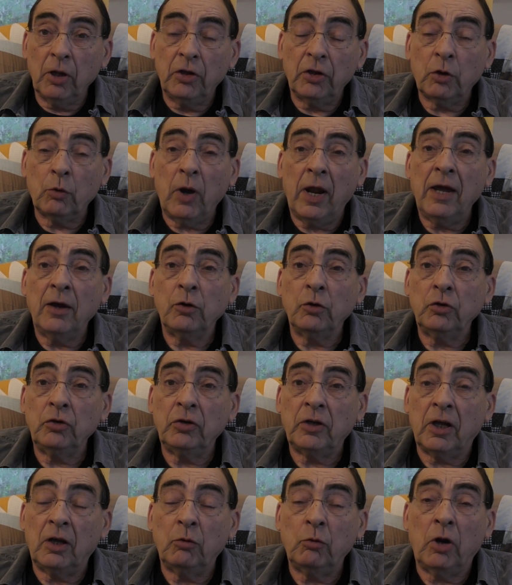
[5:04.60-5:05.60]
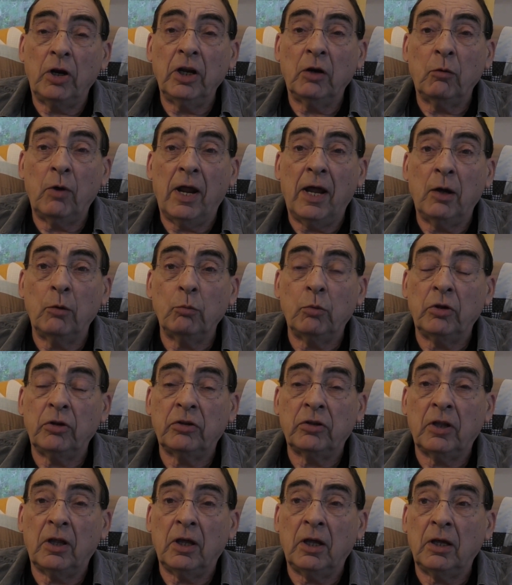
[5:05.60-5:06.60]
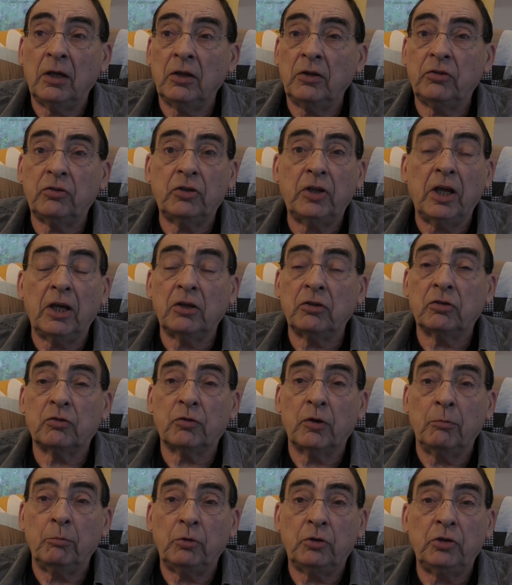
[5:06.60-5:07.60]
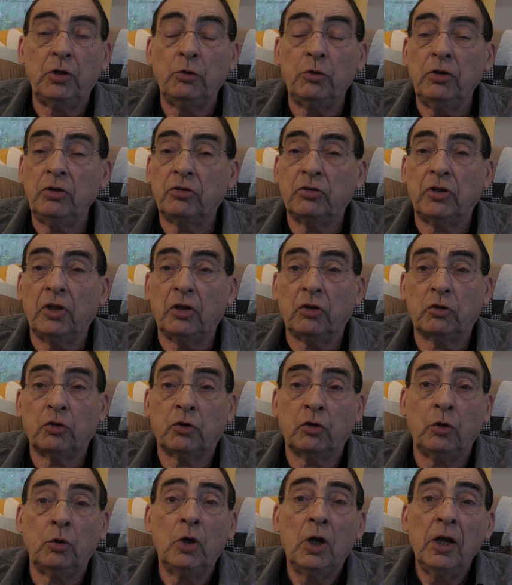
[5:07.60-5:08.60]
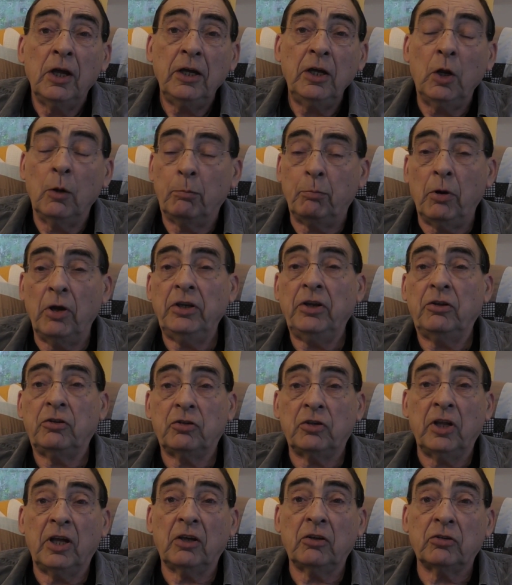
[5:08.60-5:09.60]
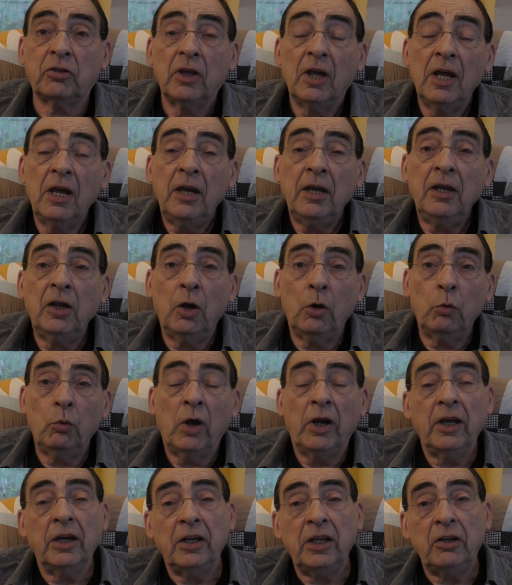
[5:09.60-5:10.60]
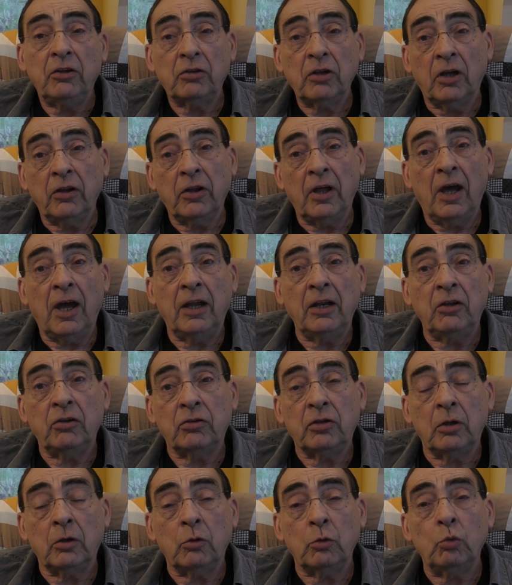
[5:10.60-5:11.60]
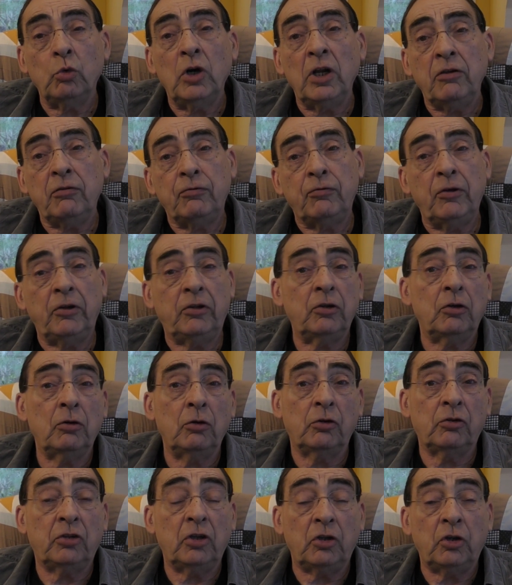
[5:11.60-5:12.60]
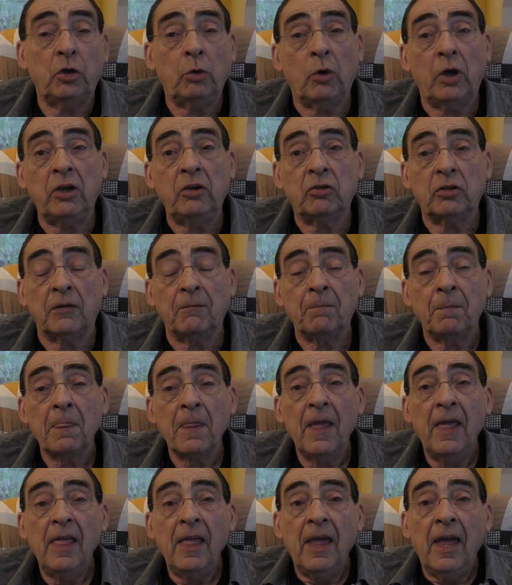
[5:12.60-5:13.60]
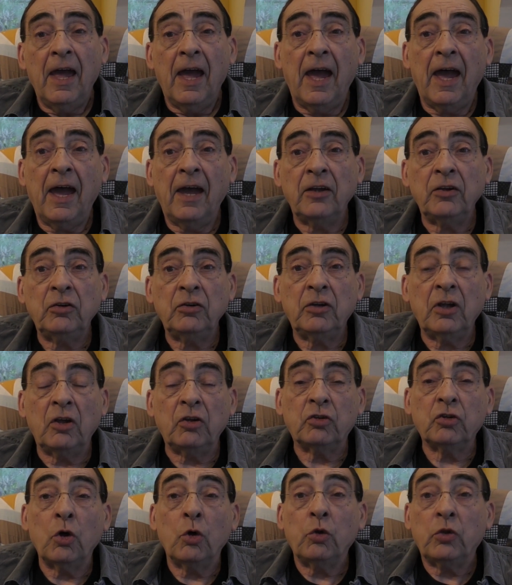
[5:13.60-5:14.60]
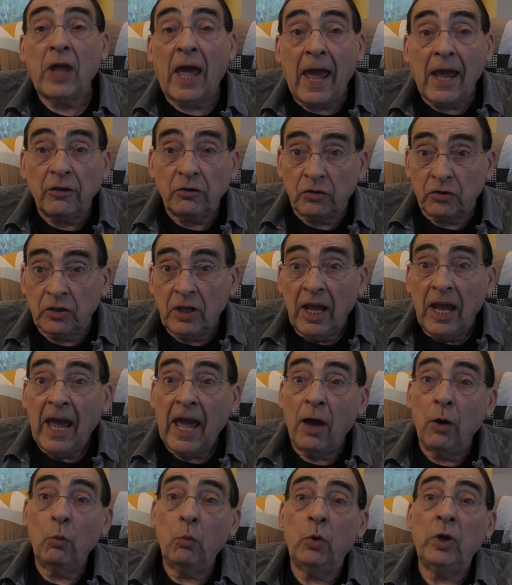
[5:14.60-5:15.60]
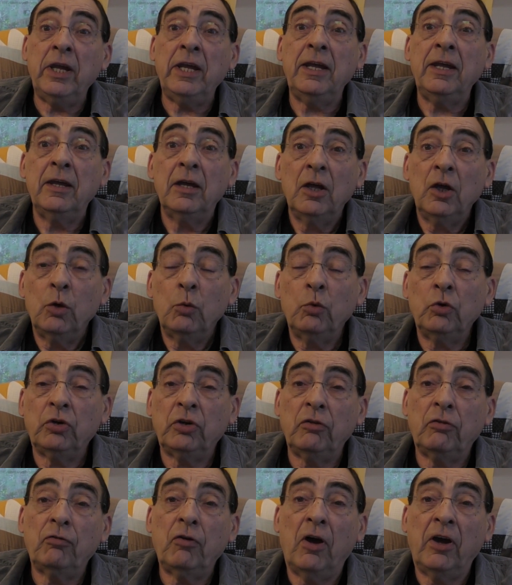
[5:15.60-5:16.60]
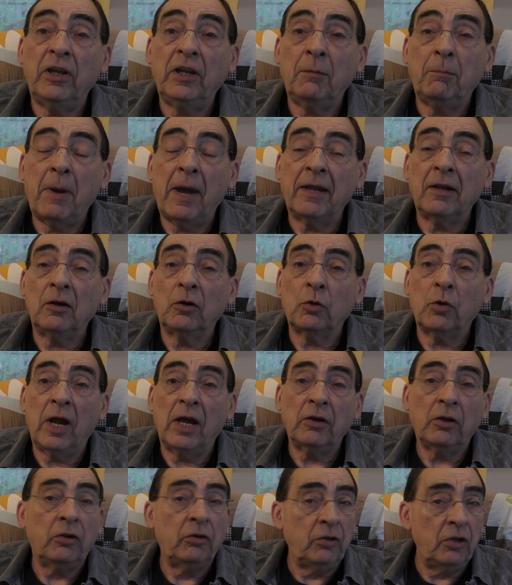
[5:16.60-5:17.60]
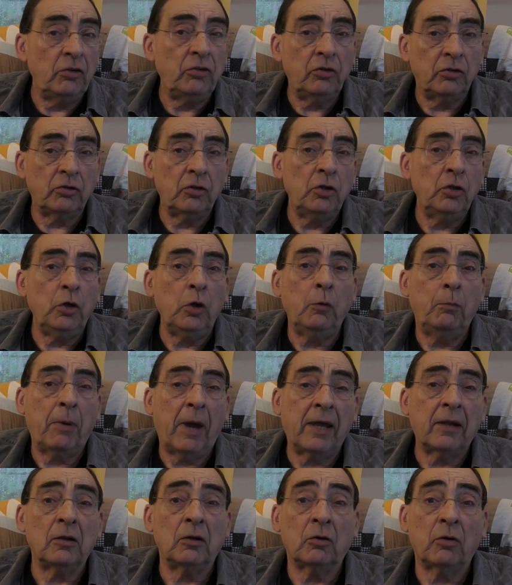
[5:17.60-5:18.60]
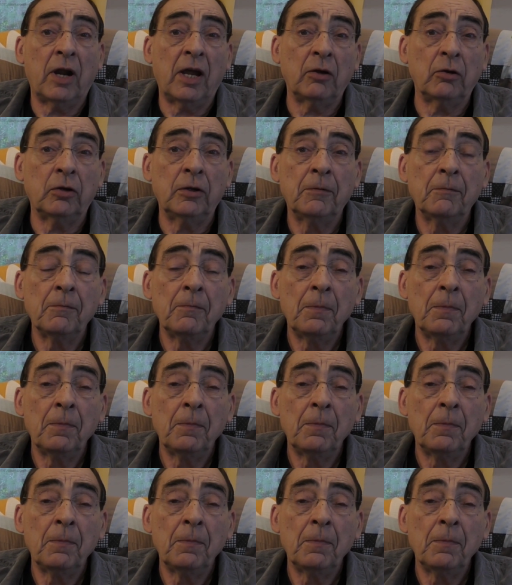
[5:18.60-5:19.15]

on the ground uh, running around with uh, sticks, from shooting sticks to, you know, pointed sticks, you know, running at each other, and it's a really physical situation. And uh, so that's how we would define the battleground, and this is a new battleground.